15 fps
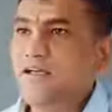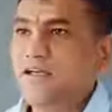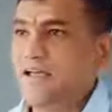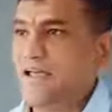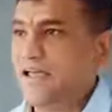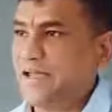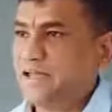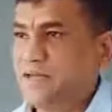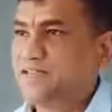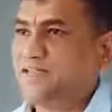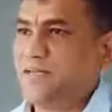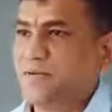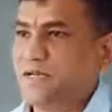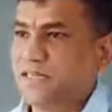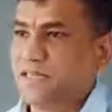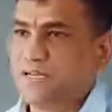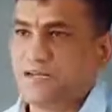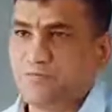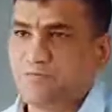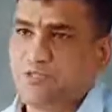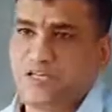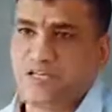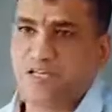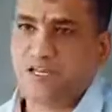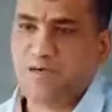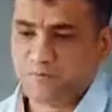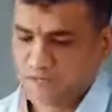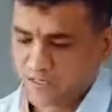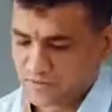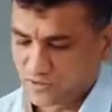and some other option can
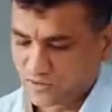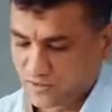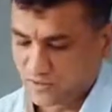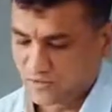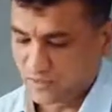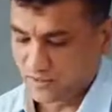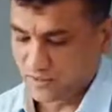be also given.